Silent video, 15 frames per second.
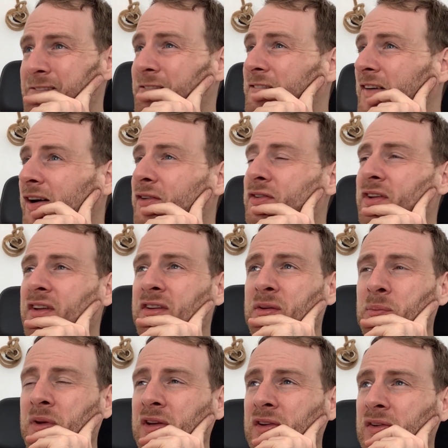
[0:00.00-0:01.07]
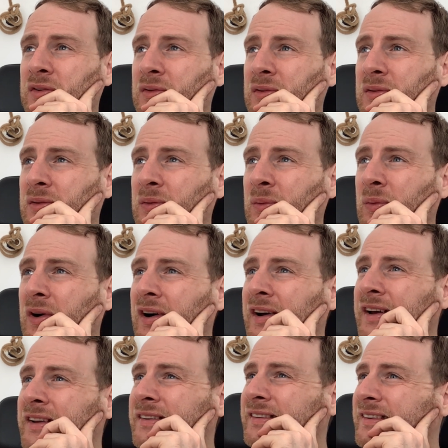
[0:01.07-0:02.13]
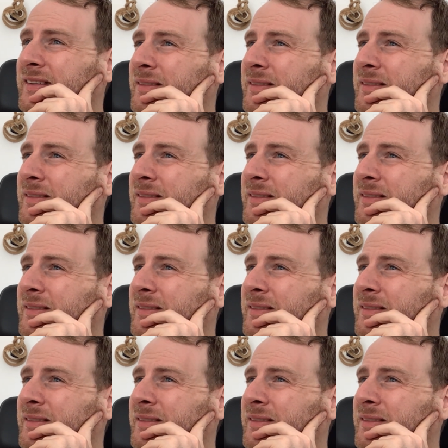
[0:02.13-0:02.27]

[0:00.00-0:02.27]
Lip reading: 5 centimeters wide,